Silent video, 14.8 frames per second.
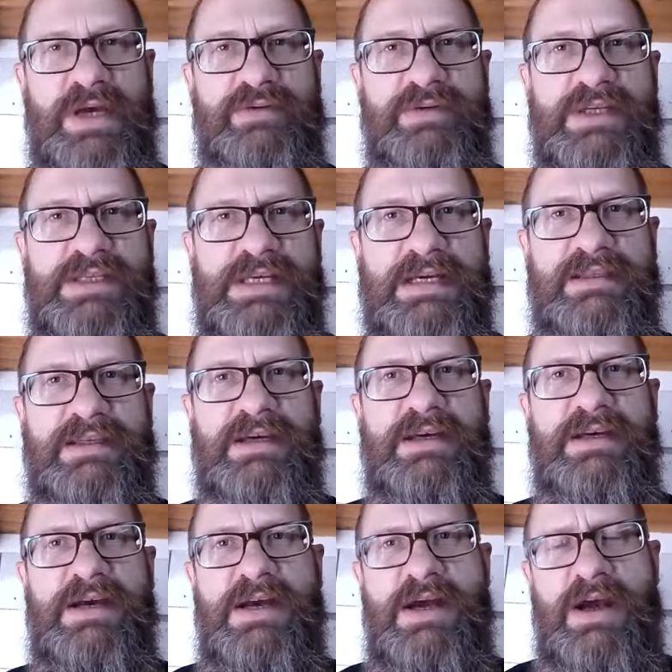the metal
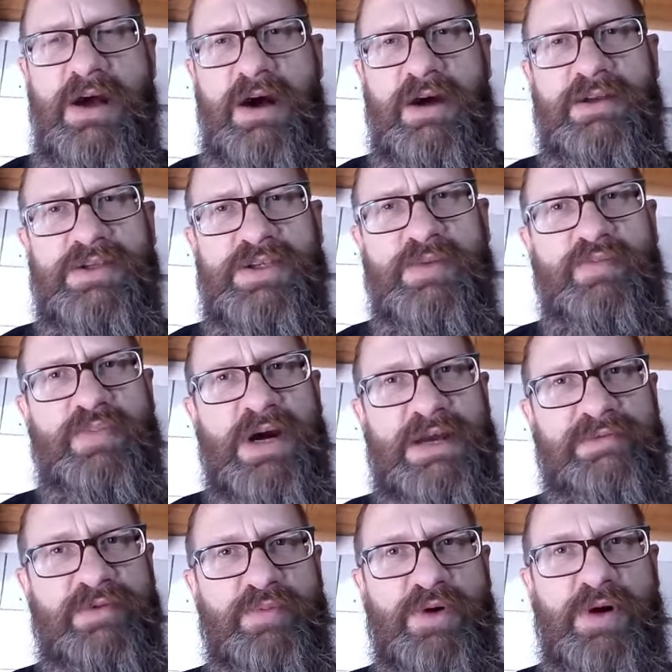detector on some
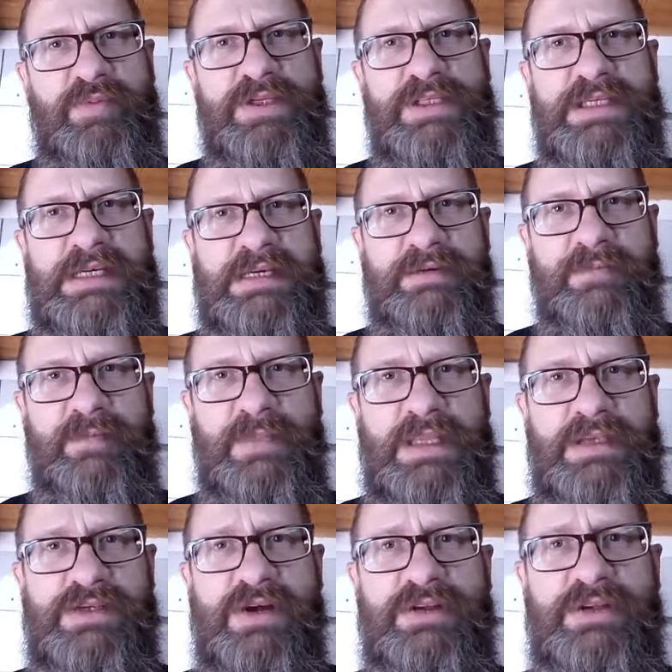private property
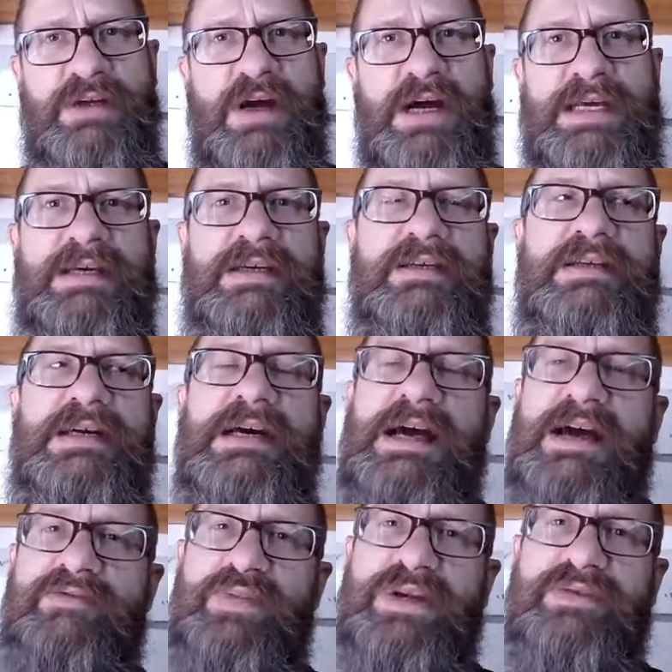so that I can
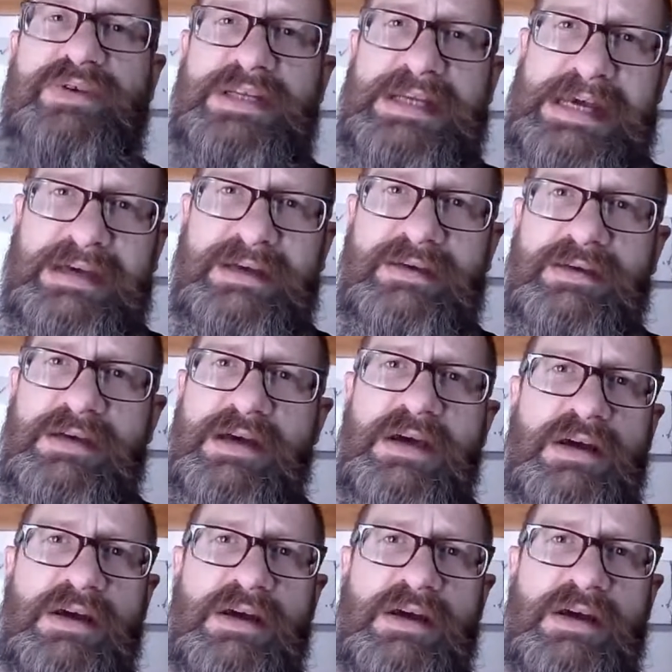have a bit of a dig,